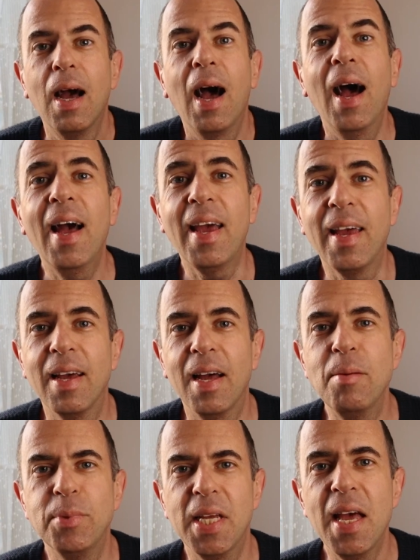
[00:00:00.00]
Hi,
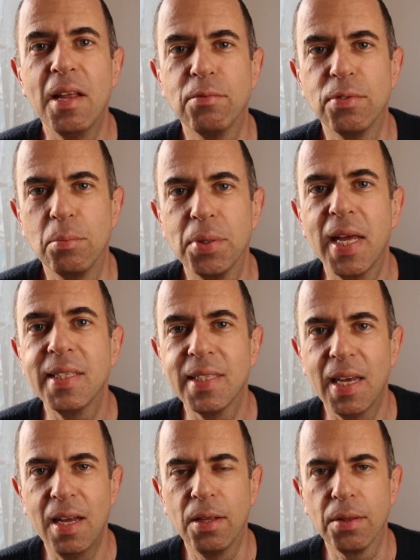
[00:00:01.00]
I'm Dan from Plant to
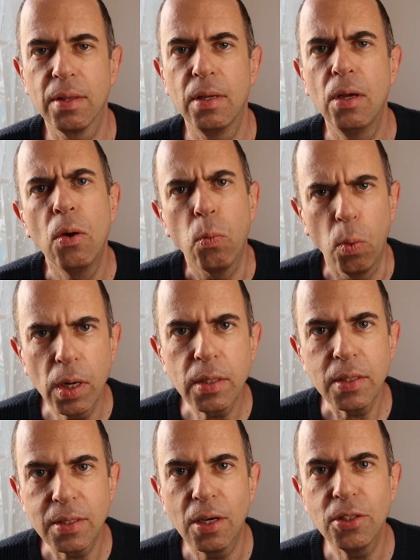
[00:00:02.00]
Health. What are
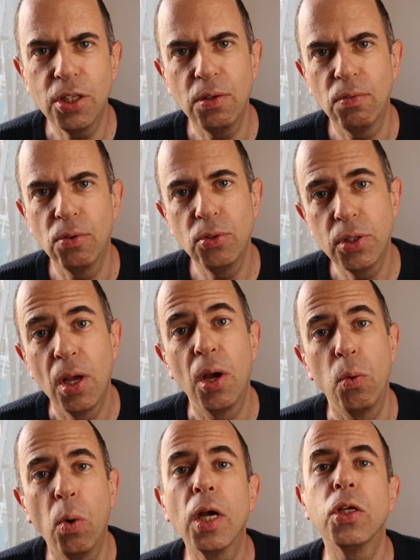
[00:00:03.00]
starchy foods
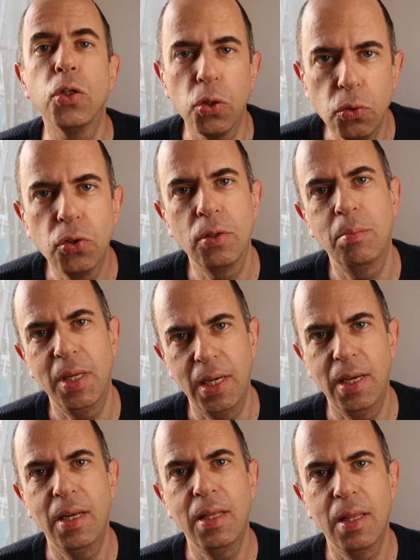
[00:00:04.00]
and why you should be
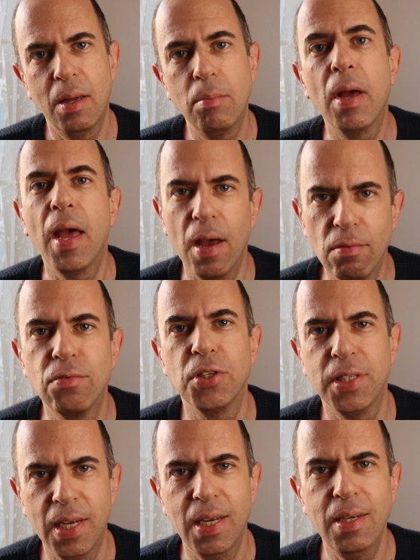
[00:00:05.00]
eating them every
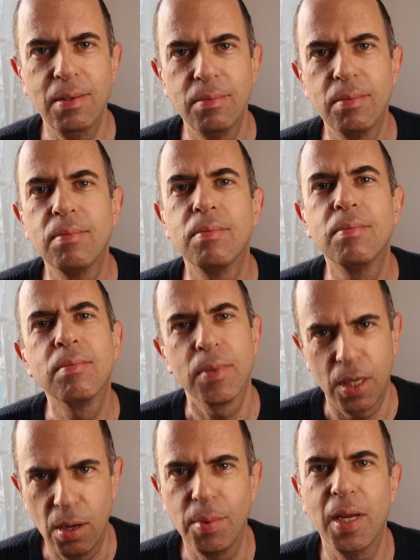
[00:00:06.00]
day?
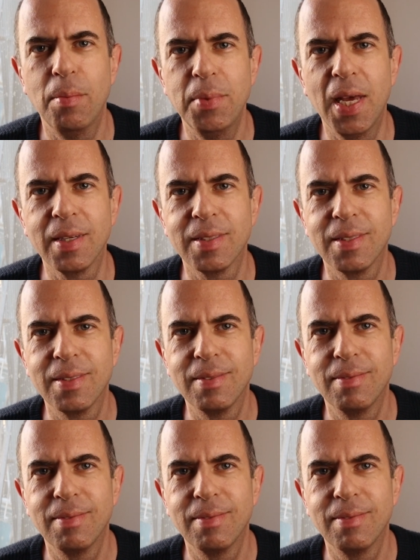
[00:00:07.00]
Coming up next.